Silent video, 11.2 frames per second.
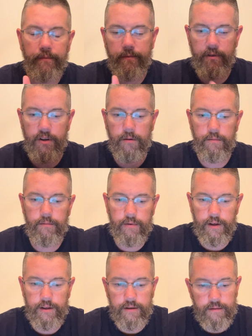So
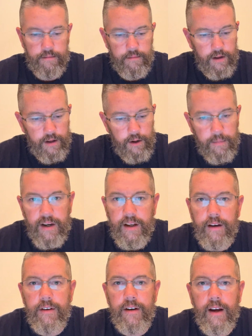it's a little bit of
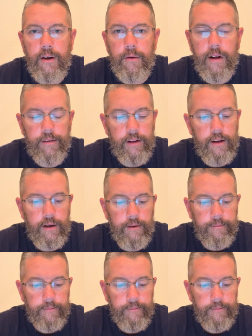give and take with everything.